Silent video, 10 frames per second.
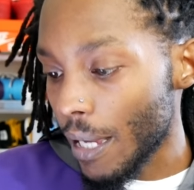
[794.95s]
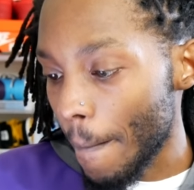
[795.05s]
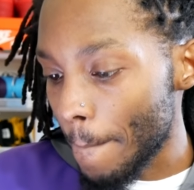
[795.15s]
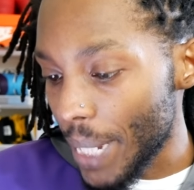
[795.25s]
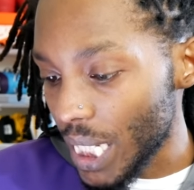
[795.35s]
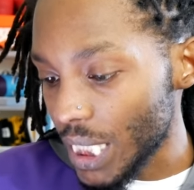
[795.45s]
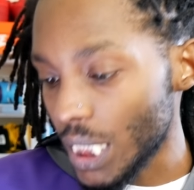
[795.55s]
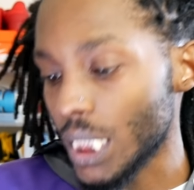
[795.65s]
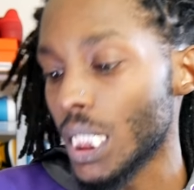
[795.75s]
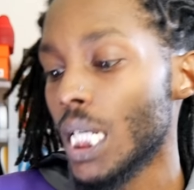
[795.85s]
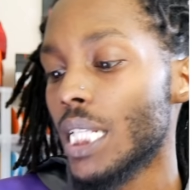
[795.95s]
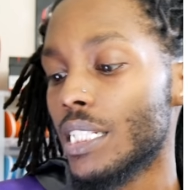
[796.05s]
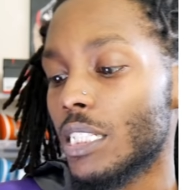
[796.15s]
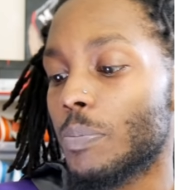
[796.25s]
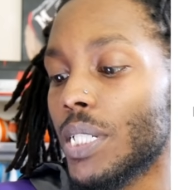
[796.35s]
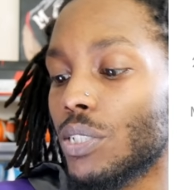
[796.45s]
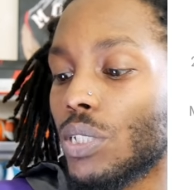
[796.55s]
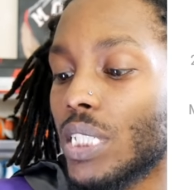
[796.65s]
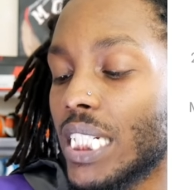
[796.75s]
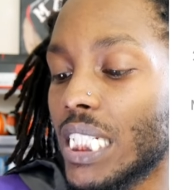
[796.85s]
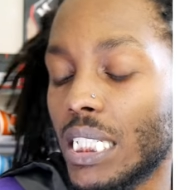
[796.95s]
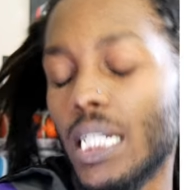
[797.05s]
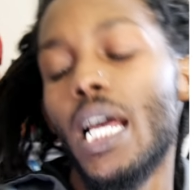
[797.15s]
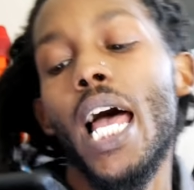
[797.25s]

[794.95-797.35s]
embellish this special edition